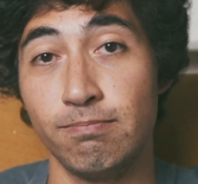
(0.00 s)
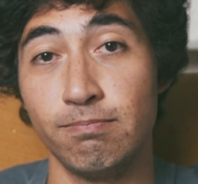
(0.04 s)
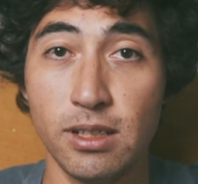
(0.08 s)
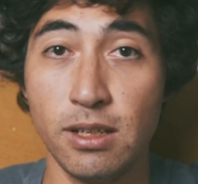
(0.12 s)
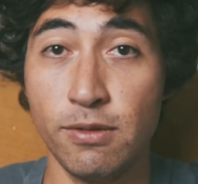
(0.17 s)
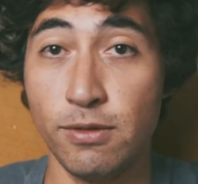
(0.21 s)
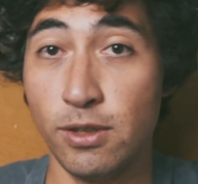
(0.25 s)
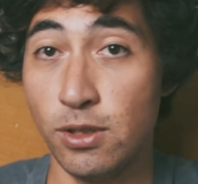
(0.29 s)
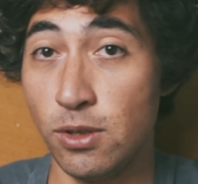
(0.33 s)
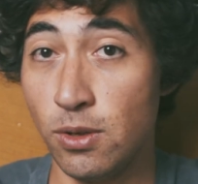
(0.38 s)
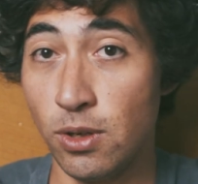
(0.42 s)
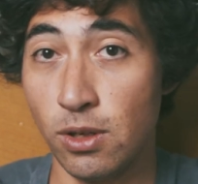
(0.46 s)

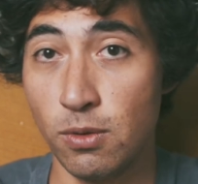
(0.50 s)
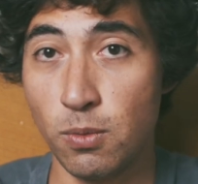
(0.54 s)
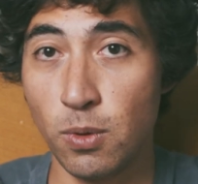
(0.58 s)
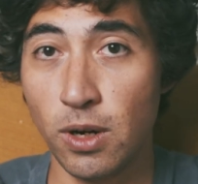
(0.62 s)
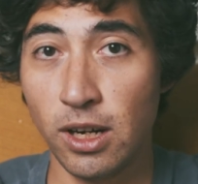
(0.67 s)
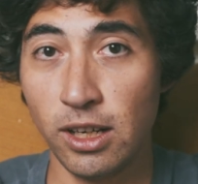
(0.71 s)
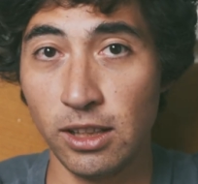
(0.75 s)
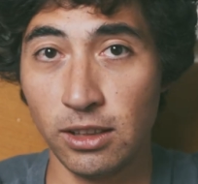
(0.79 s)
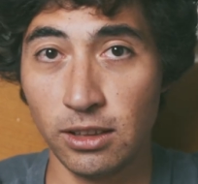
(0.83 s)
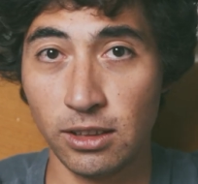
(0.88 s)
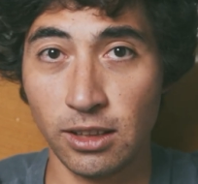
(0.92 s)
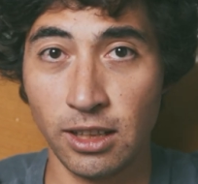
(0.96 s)
If you're doing
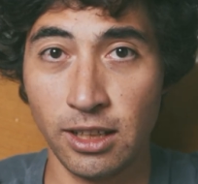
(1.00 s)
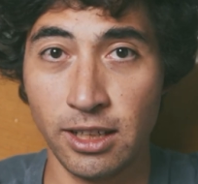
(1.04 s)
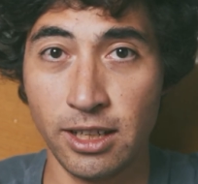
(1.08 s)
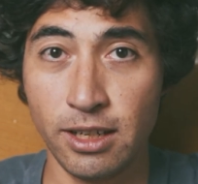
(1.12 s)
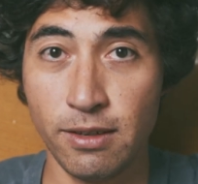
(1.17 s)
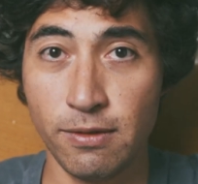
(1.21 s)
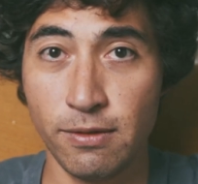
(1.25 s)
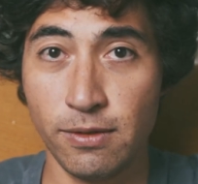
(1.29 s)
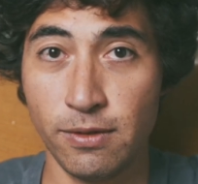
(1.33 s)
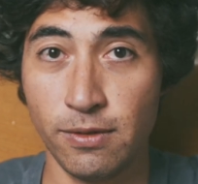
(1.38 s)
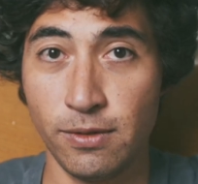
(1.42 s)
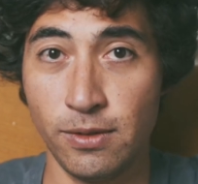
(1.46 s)

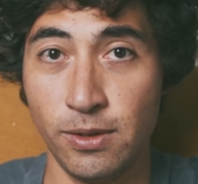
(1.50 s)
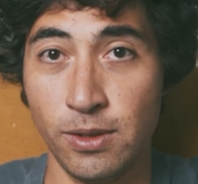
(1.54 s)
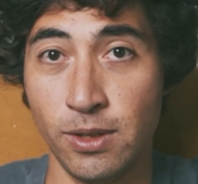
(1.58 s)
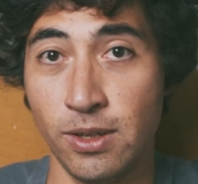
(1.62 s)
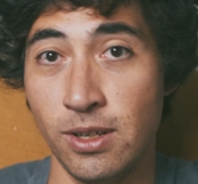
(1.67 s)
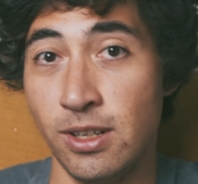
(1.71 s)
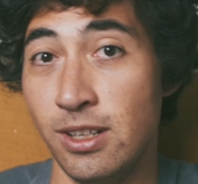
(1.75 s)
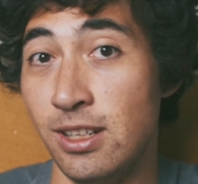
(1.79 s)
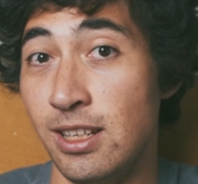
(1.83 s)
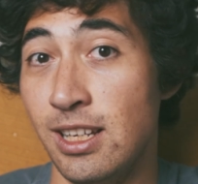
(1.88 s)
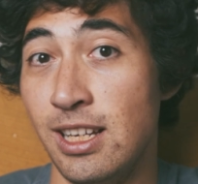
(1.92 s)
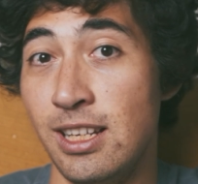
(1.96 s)
wildlife, you're
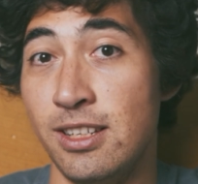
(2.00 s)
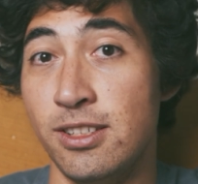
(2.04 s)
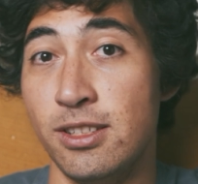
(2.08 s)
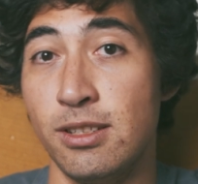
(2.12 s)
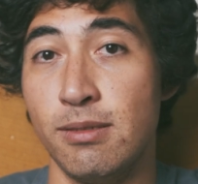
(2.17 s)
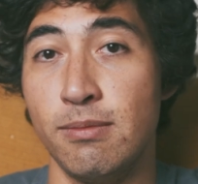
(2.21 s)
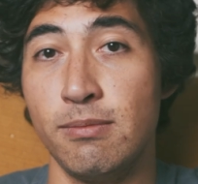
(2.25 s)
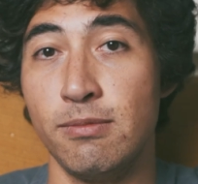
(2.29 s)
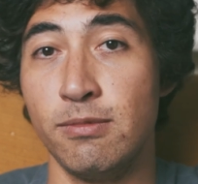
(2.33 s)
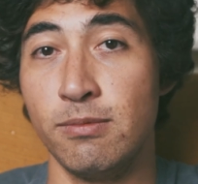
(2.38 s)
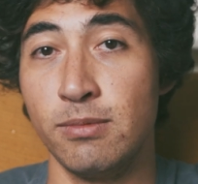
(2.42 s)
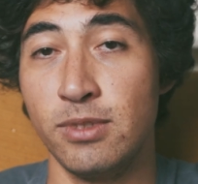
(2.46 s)
gonna need
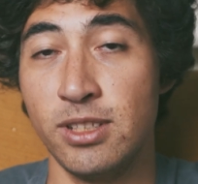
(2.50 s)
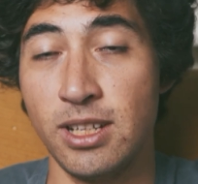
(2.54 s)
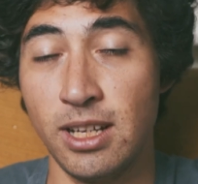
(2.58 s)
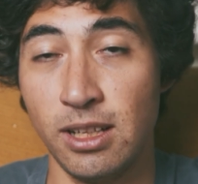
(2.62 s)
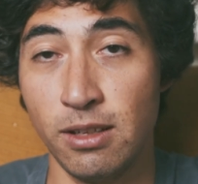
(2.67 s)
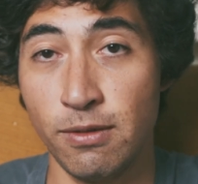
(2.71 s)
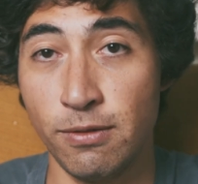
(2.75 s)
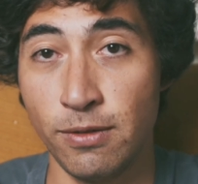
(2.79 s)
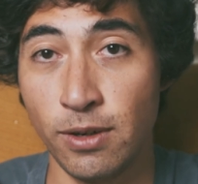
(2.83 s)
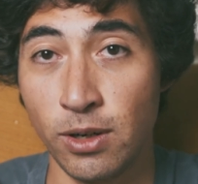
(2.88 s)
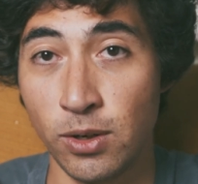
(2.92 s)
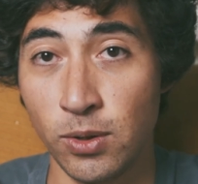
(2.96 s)
some
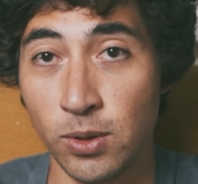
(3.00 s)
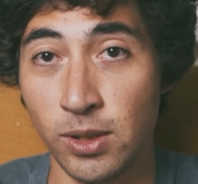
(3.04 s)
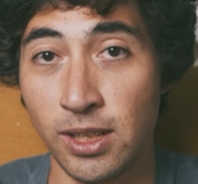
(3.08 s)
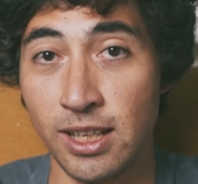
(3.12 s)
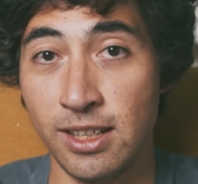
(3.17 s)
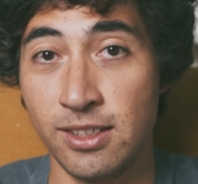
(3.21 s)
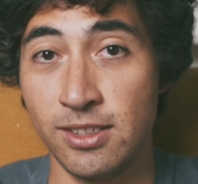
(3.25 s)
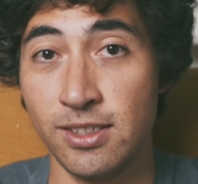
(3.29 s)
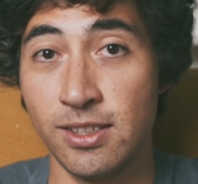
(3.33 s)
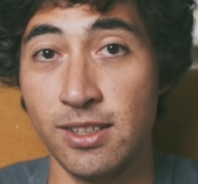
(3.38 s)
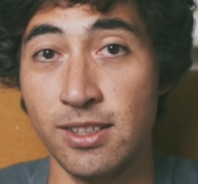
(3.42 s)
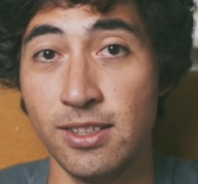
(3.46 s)
telephoto
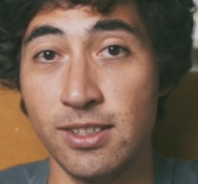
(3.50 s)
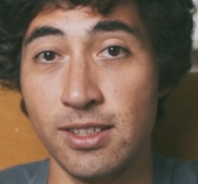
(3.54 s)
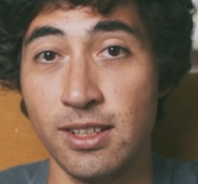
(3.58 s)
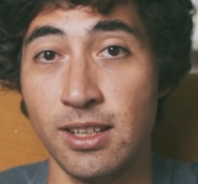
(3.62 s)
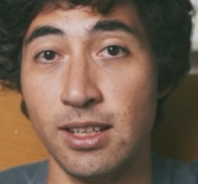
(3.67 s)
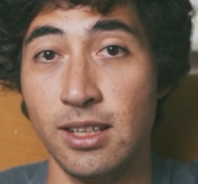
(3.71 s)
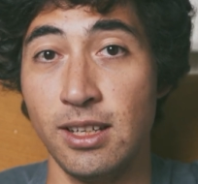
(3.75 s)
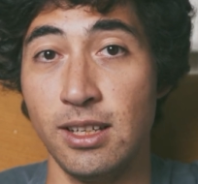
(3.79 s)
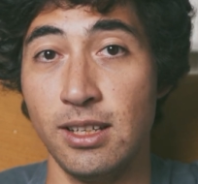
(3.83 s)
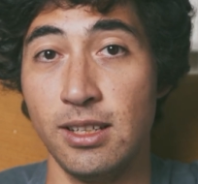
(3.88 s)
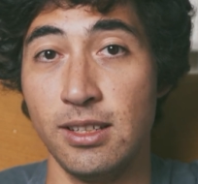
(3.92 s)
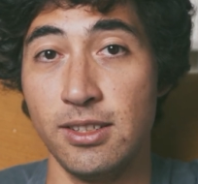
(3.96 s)
lenses.
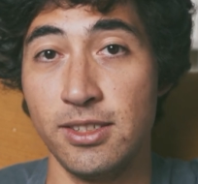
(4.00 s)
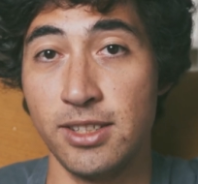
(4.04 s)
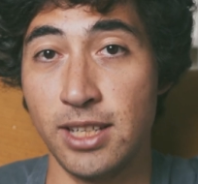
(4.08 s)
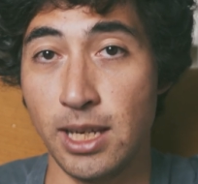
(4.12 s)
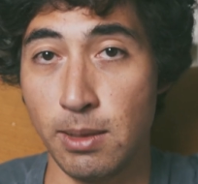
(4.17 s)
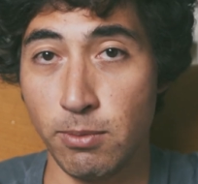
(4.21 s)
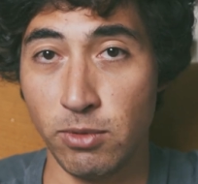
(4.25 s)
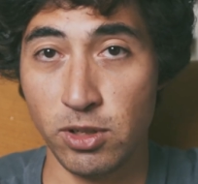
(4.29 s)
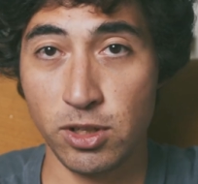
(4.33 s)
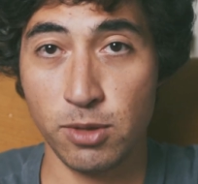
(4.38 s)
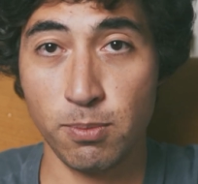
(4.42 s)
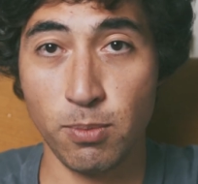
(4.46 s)

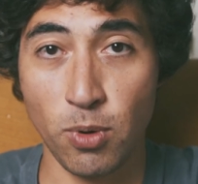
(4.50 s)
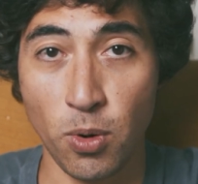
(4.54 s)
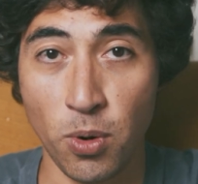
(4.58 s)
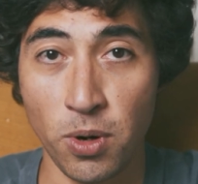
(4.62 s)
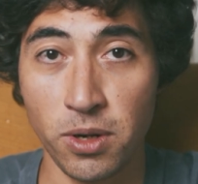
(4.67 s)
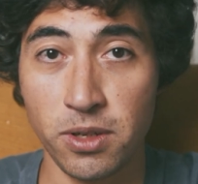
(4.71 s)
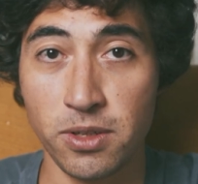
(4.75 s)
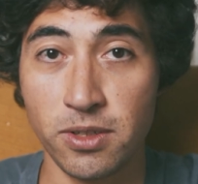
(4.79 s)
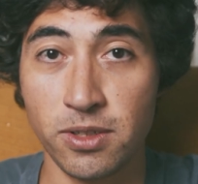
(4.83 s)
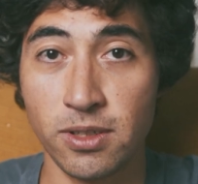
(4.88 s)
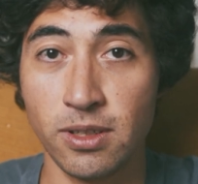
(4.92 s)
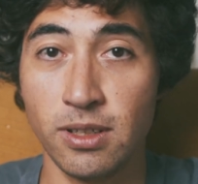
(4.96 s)
Same with
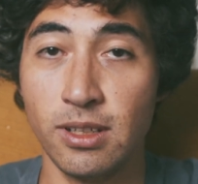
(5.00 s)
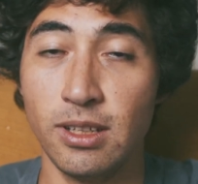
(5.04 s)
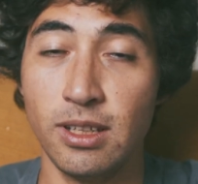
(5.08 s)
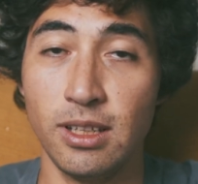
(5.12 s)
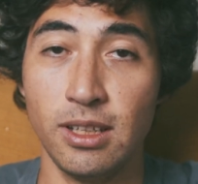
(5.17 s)
sports.